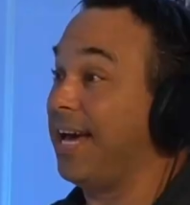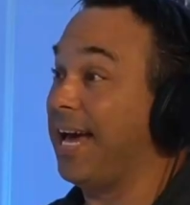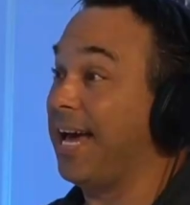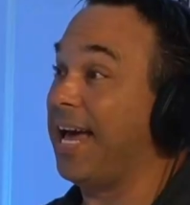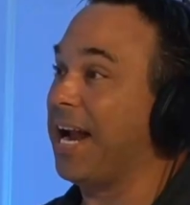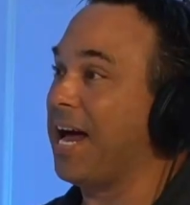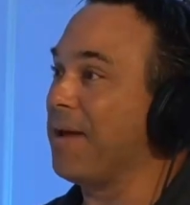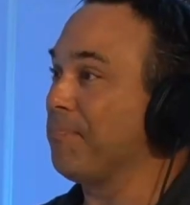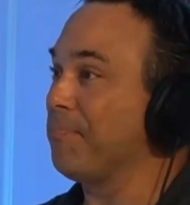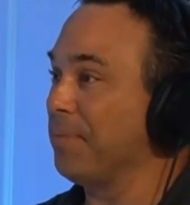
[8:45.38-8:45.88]

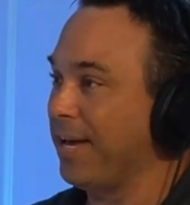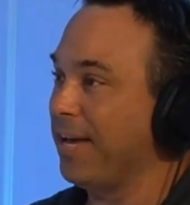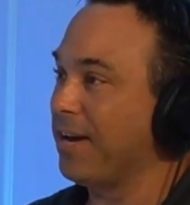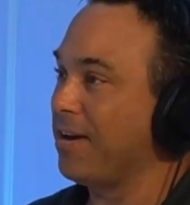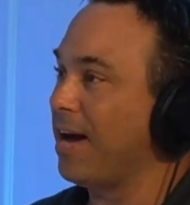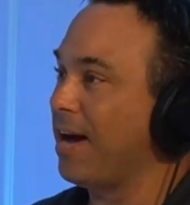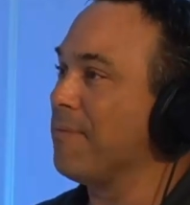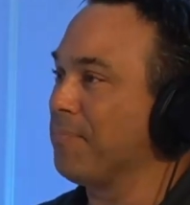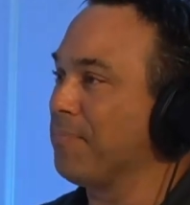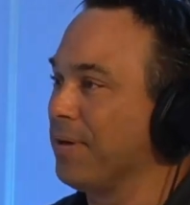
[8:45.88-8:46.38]
And I play in
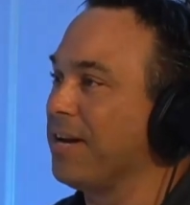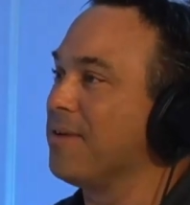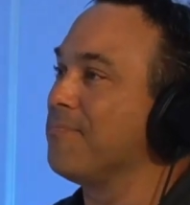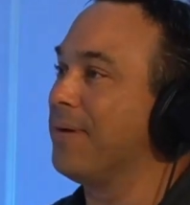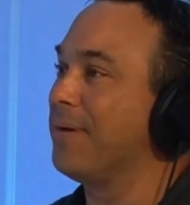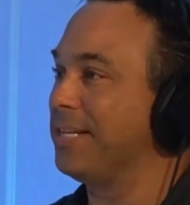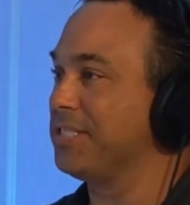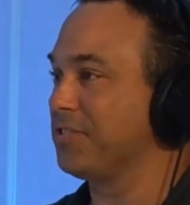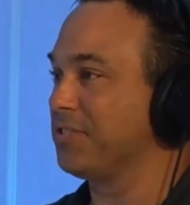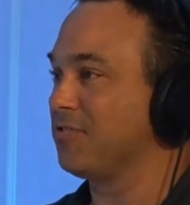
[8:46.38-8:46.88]
a
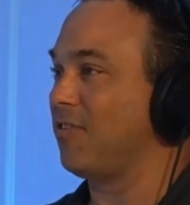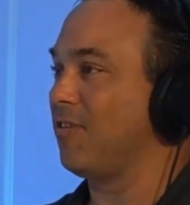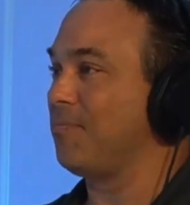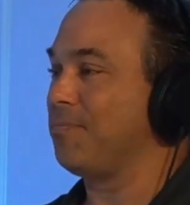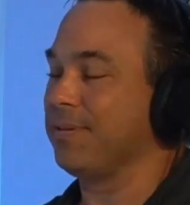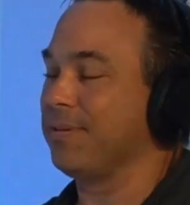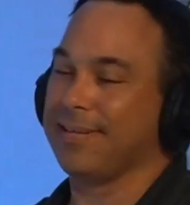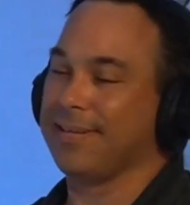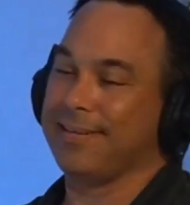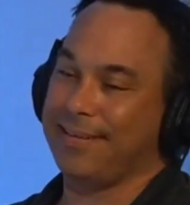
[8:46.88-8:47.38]
men's
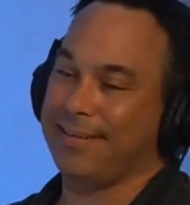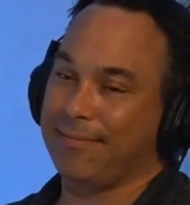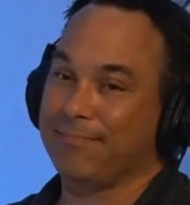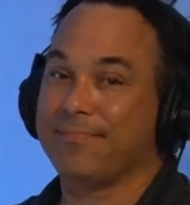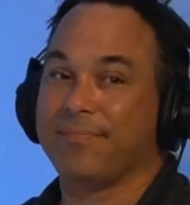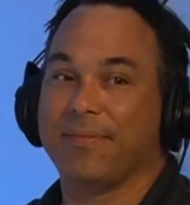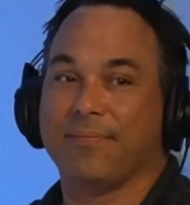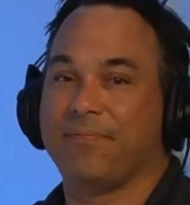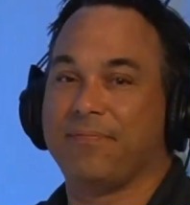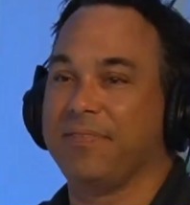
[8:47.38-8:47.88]
softball. I'm
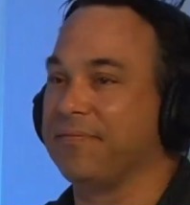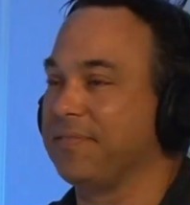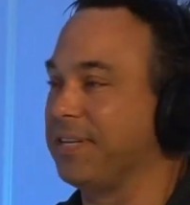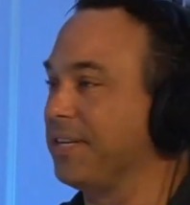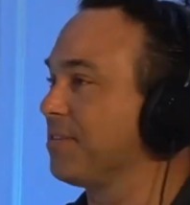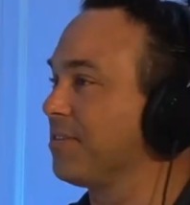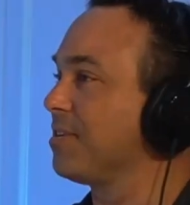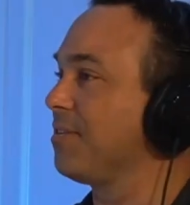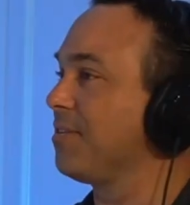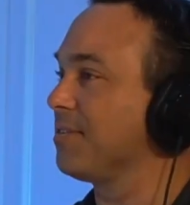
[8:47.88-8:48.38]
50
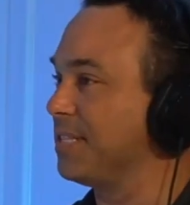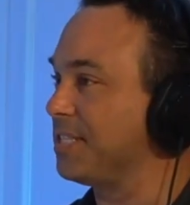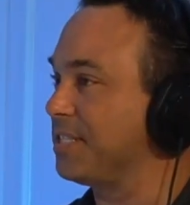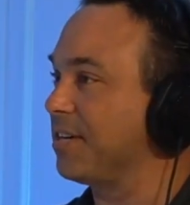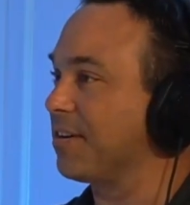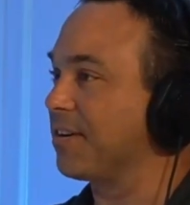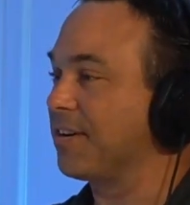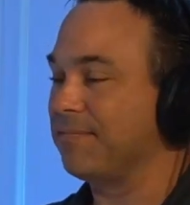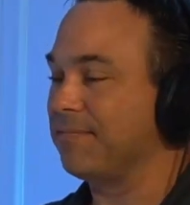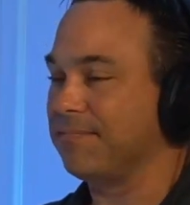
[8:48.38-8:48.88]
years old this
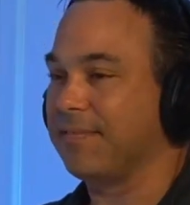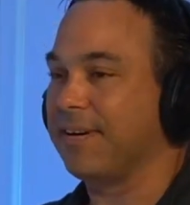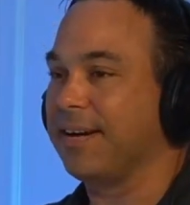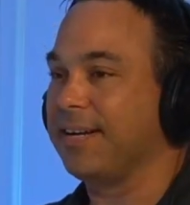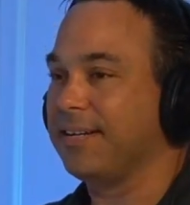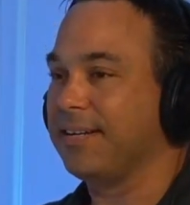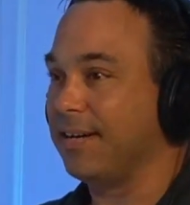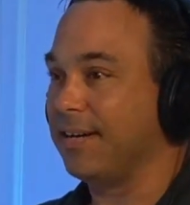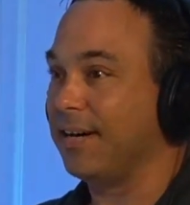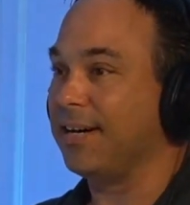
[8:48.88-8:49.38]
year coming,
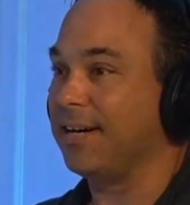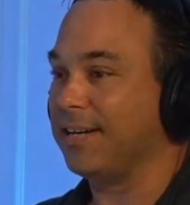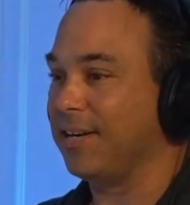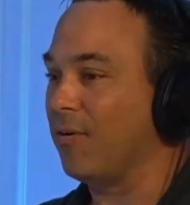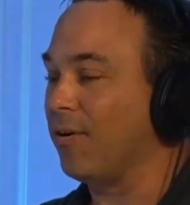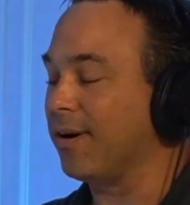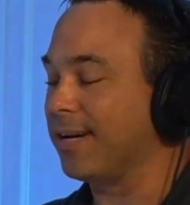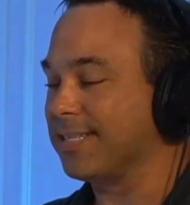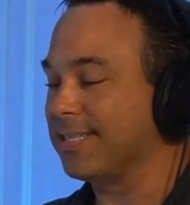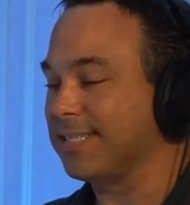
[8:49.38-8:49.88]
right? In
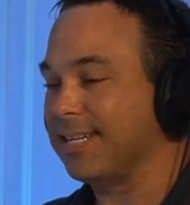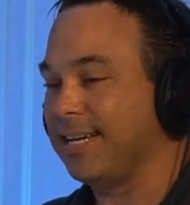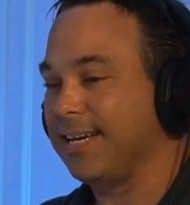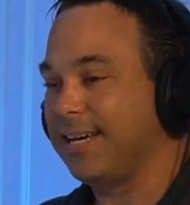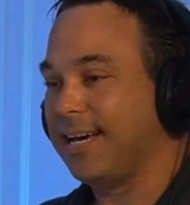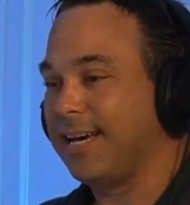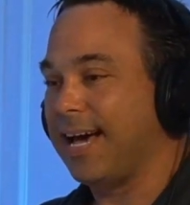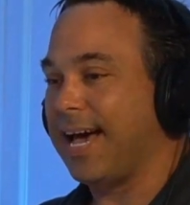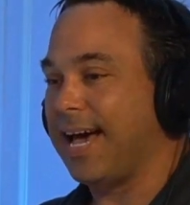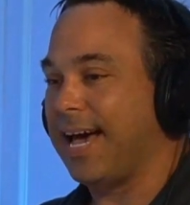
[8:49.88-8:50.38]
August.
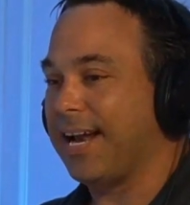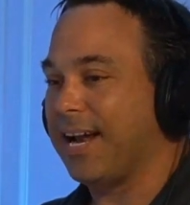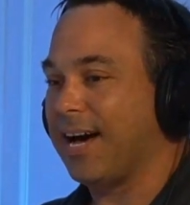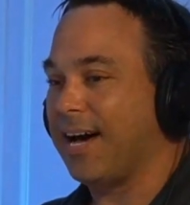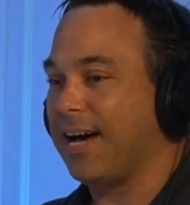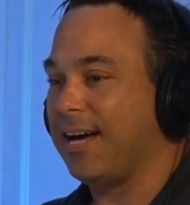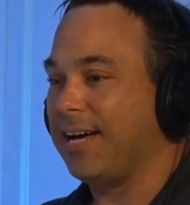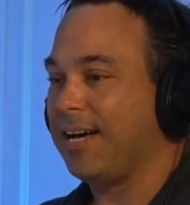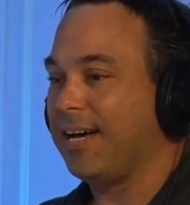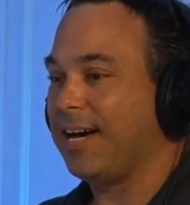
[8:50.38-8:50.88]
And
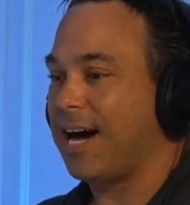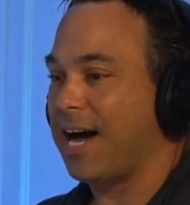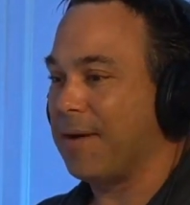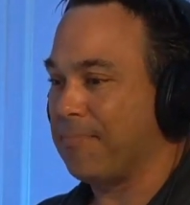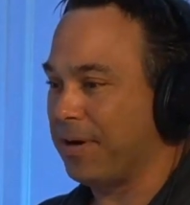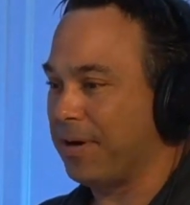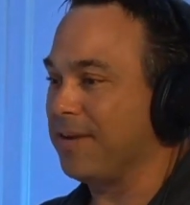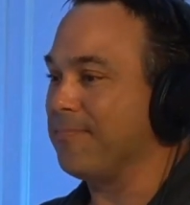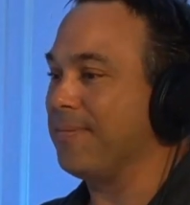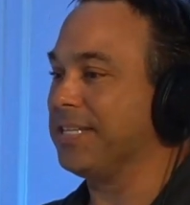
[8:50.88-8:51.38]
I
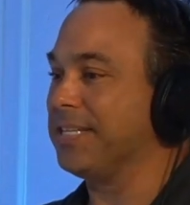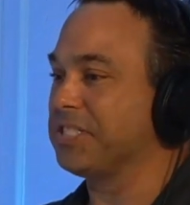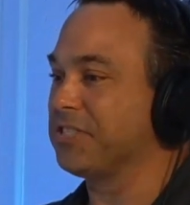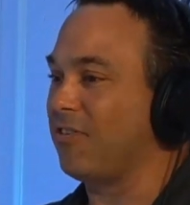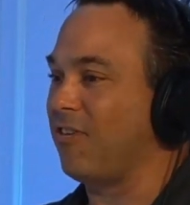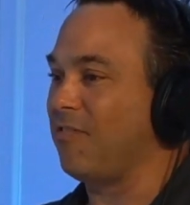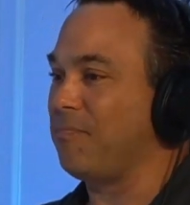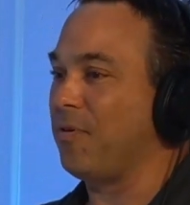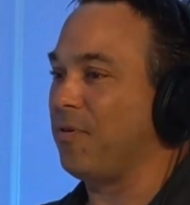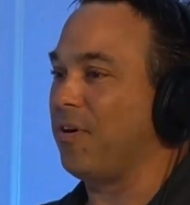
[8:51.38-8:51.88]
play in a men's
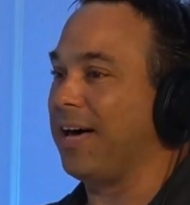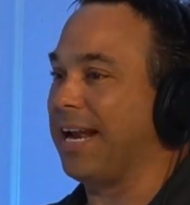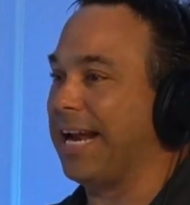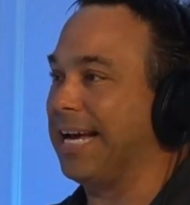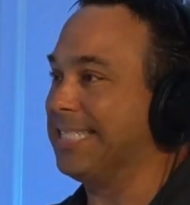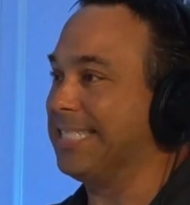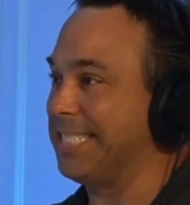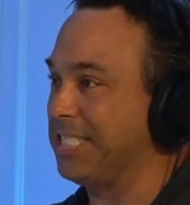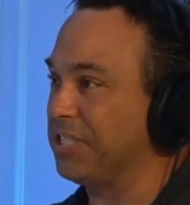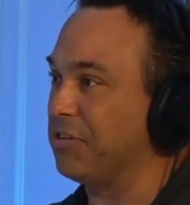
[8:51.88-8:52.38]
softball, and
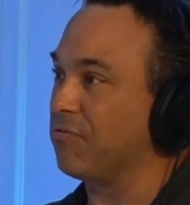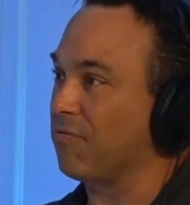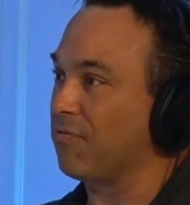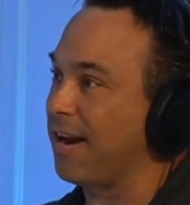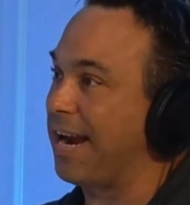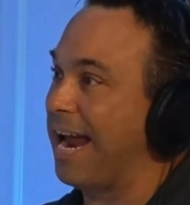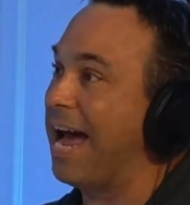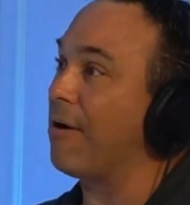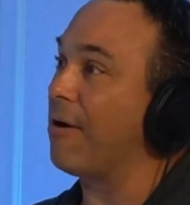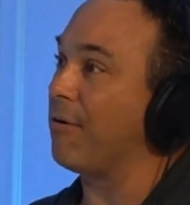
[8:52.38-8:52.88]
I still
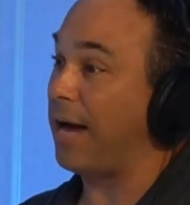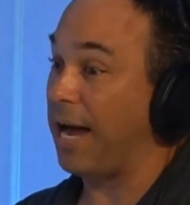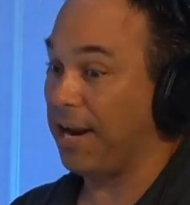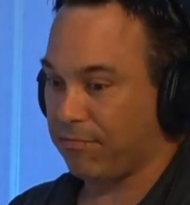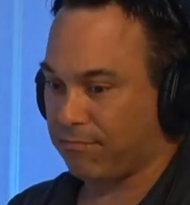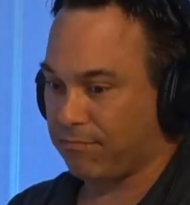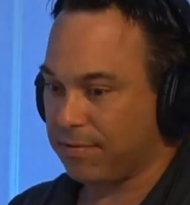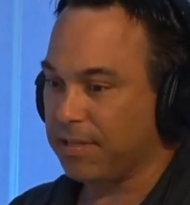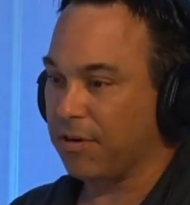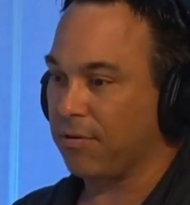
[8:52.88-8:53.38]
run out.
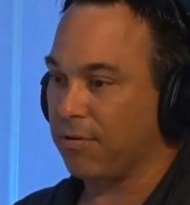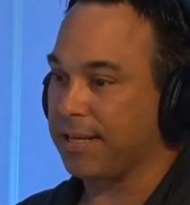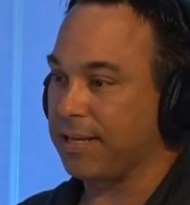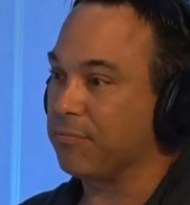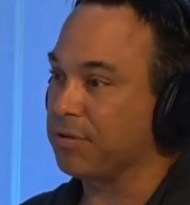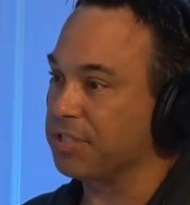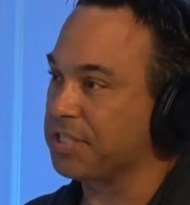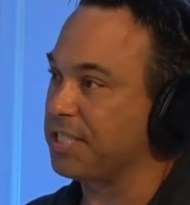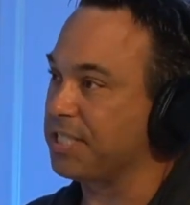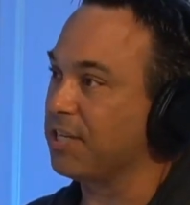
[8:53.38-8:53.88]
I literally
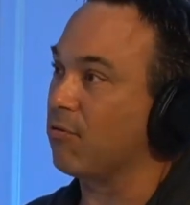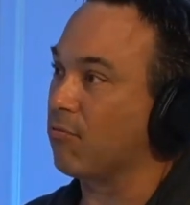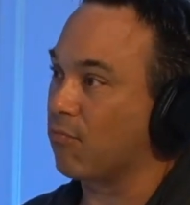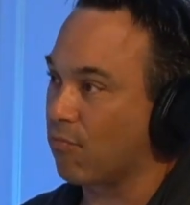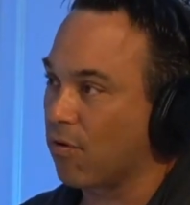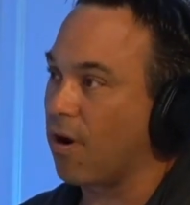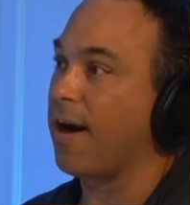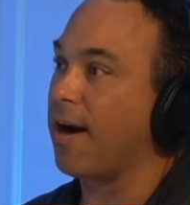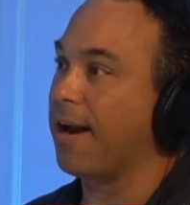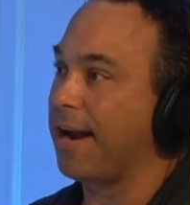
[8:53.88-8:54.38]
will still
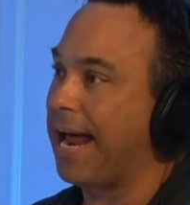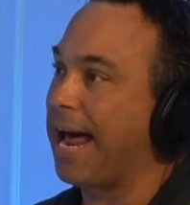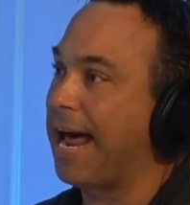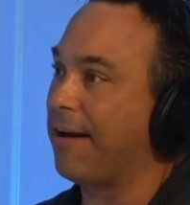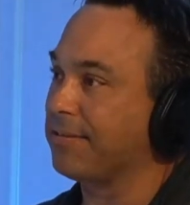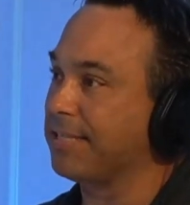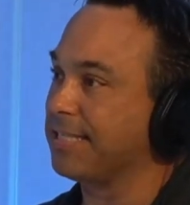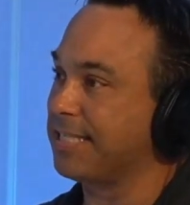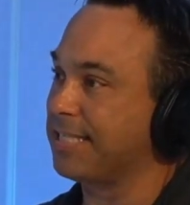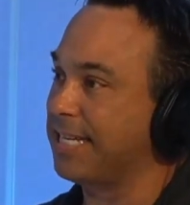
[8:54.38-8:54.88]
run
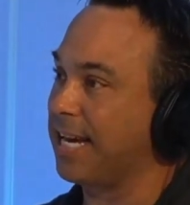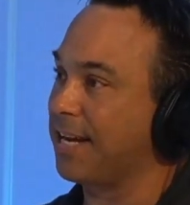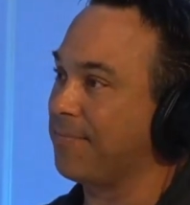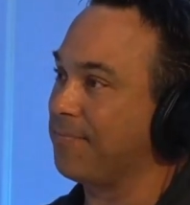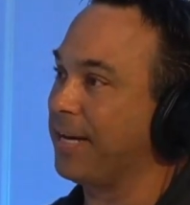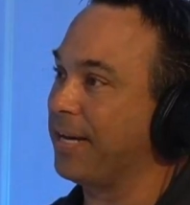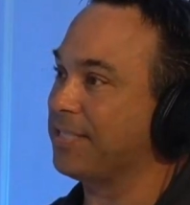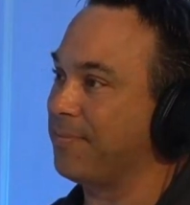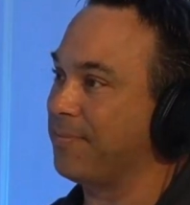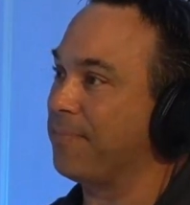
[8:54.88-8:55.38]
out to
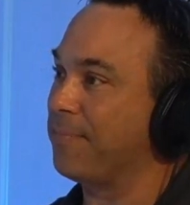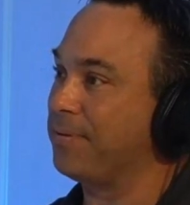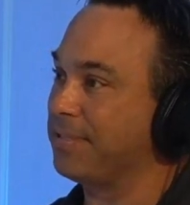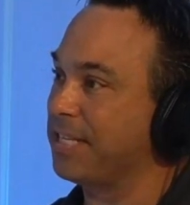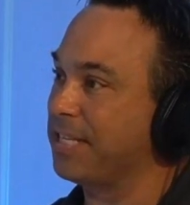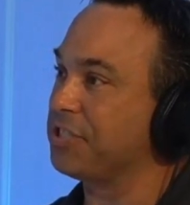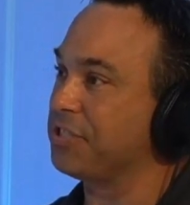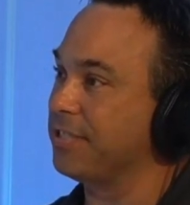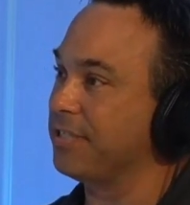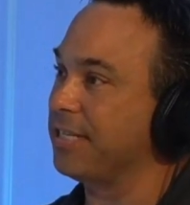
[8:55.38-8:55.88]
second base, my
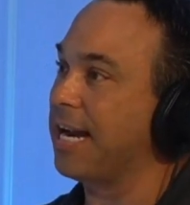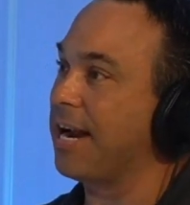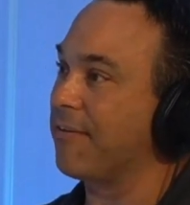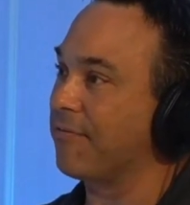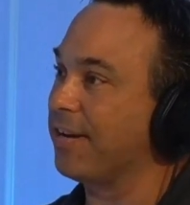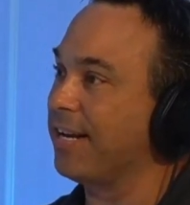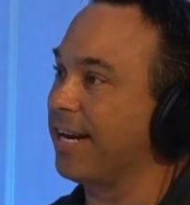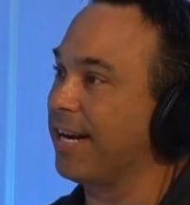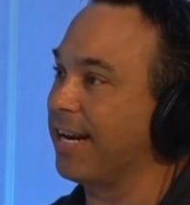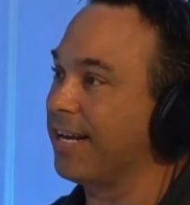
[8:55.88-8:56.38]
position,
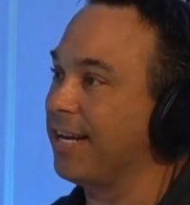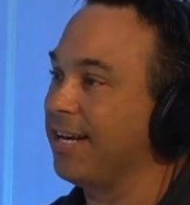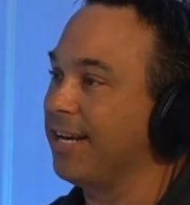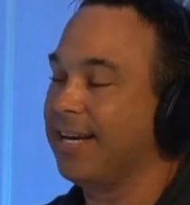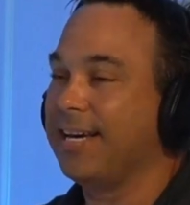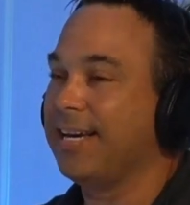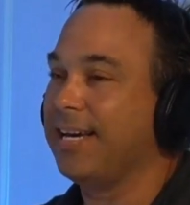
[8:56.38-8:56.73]
every inning.